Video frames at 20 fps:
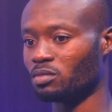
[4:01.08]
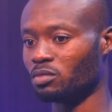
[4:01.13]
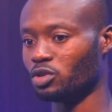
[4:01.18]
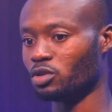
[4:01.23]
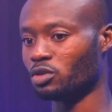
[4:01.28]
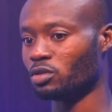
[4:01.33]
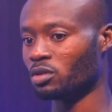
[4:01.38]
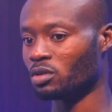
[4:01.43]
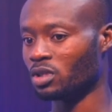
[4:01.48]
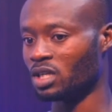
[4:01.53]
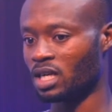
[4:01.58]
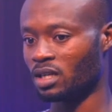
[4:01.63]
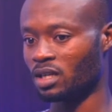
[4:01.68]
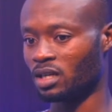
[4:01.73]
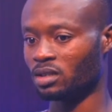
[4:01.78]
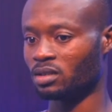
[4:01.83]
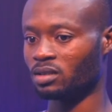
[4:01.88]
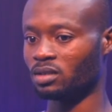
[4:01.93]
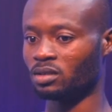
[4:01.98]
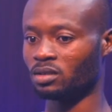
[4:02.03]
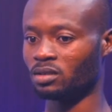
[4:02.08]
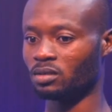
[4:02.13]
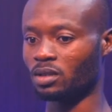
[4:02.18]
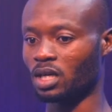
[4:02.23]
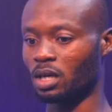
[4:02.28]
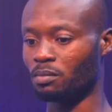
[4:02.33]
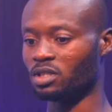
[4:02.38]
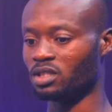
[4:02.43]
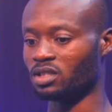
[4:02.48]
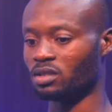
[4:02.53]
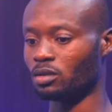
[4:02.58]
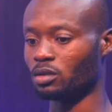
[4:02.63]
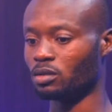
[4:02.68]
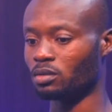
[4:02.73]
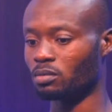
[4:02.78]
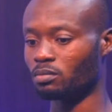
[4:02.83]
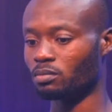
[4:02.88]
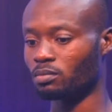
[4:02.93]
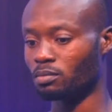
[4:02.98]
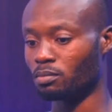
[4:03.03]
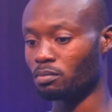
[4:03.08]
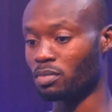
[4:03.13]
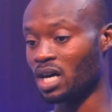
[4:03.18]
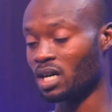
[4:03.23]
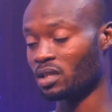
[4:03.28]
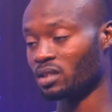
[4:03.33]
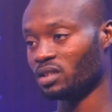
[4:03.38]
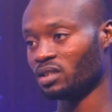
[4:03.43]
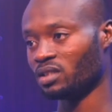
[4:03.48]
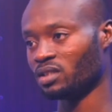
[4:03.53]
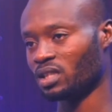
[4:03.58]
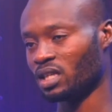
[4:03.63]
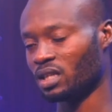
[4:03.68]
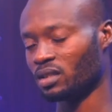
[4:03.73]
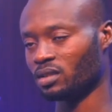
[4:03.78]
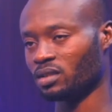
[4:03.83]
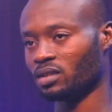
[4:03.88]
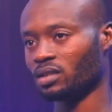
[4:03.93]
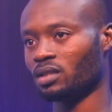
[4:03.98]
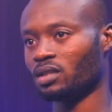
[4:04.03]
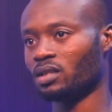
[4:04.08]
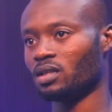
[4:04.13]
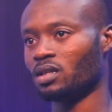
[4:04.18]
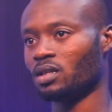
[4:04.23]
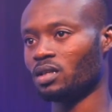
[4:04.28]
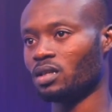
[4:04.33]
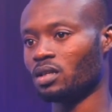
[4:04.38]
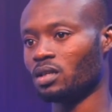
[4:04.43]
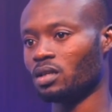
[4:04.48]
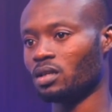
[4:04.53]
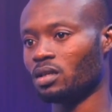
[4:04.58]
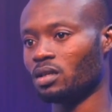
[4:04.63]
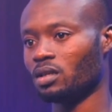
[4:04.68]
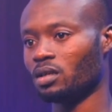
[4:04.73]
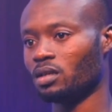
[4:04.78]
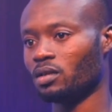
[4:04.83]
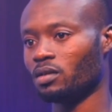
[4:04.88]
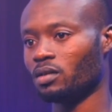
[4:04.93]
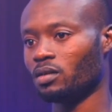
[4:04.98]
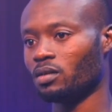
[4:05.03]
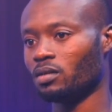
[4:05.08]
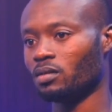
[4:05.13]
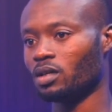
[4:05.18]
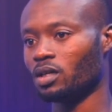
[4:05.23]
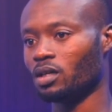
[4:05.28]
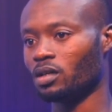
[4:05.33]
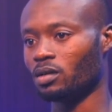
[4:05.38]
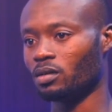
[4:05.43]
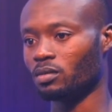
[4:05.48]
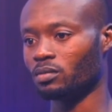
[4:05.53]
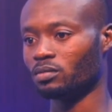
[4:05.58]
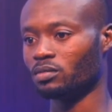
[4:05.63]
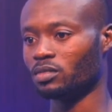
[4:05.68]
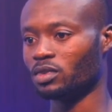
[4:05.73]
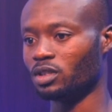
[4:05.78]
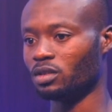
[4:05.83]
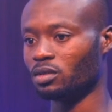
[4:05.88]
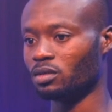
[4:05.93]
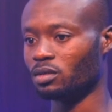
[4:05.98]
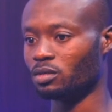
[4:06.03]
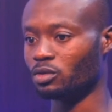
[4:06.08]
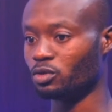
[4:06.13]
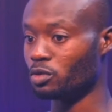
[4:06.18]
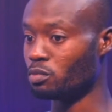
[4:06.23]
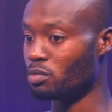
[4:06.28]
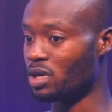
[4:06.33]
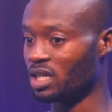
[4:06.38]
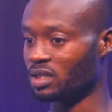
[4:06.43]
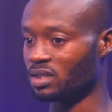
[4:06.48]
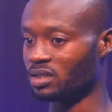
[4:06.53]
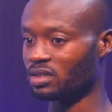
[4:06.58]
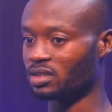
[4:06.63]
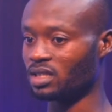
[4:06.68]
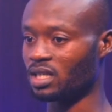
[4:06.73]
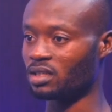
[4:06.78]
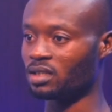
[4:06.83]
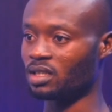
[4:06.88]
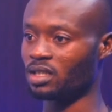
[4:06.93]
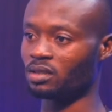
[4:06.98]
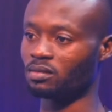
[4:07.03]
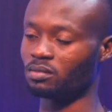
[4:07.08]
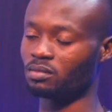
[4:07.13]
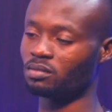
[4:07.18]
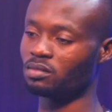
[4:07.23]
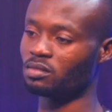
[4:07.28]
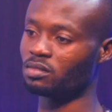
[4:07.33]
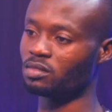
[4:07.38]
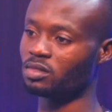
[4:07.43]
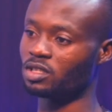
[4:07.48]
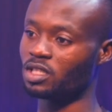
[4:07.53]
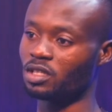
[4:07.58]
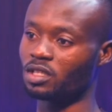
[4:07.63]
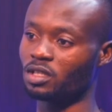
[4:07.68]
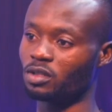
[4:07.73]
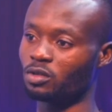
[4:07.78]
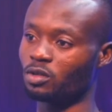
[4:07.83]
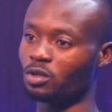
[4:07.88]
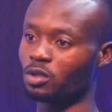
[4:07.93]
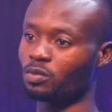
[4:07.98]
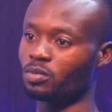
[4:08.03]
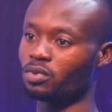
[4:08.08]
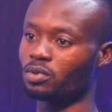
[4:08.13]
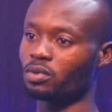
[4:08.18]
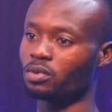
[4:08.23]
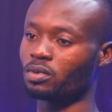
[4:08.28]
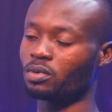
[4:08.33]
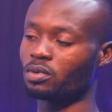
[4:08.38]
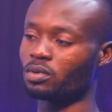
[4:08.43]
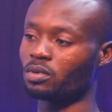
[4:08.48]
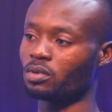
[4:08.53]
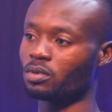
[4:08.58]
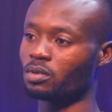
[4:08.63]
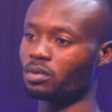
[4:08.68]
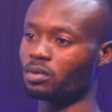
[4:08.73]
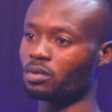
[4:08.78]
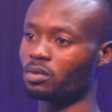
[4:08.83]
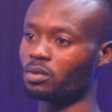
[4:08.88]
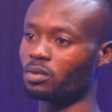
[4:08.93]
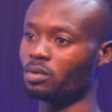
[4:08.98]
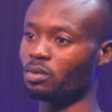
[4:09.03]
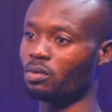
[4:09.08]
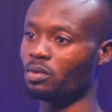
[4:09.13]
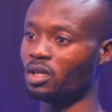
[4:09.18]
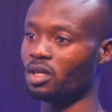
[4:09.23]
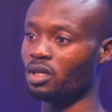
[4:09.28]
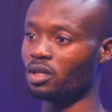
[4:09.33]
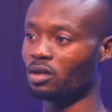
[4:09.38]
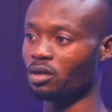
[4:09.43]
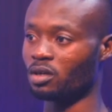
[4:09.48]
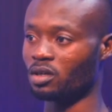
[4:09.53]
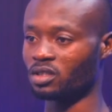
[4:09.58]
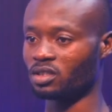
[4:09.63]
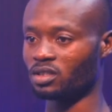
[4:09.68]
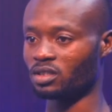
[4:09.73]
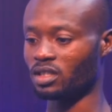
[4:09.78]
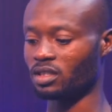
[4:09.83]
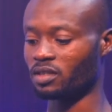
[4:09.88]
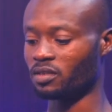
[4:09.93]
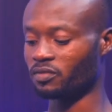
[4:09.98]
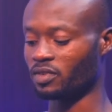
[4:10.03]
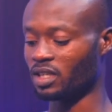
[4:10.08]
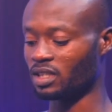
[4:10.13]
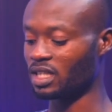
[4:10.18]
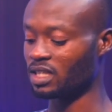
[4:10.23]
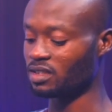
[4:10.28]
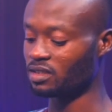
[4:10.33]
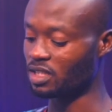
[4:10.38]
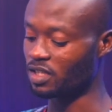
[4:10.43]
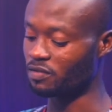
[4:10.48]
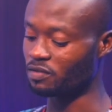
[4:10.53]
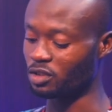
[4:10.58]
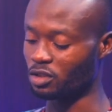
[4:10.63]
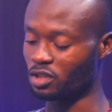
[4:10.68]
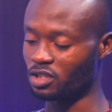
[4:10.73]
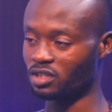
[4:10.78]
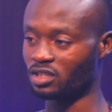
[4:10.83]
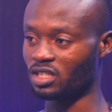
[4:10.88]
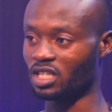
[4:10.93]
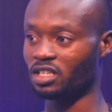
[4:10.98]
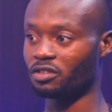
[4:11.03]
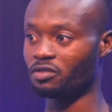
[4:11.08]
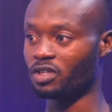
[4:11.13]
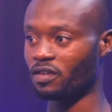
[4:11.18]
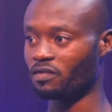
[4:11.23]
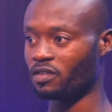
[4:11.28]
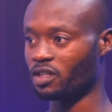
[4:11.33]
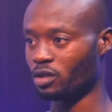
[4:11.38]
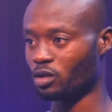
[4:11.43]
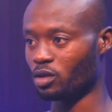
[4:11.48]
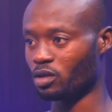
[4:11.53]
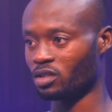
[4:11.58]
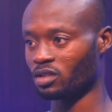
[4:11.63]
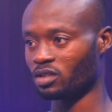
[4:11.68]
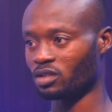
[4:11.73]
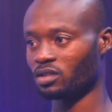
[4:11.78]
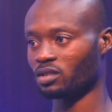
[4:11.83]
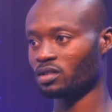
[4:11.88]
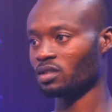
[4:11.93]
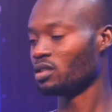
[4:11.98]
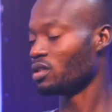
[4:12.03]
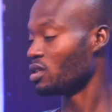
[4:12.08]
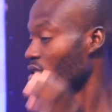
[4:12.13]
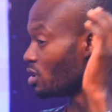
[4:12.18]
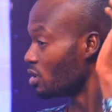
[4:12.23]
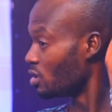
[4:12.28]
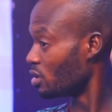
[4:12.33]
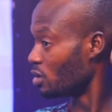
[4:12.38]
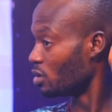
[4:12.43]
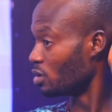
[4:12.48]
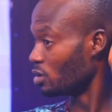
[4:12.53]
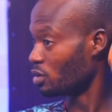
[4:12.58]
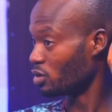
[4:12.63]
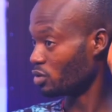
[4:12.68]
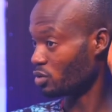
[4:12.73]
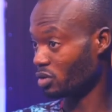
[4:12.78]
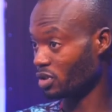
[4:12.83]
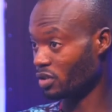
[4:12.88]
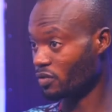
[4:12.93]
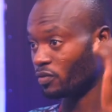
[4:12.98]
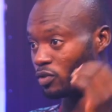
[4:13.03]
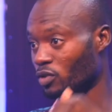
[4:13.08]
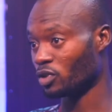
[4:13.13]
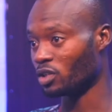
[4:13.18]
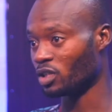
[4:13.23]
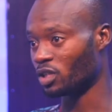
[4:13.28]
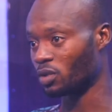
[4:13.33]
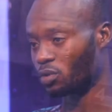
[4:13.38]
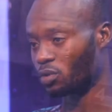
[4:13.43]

do gather bag the sand, bag the sand and take it up with the hoist. In fact, I still have the hoist. I drive the hoist to the floor they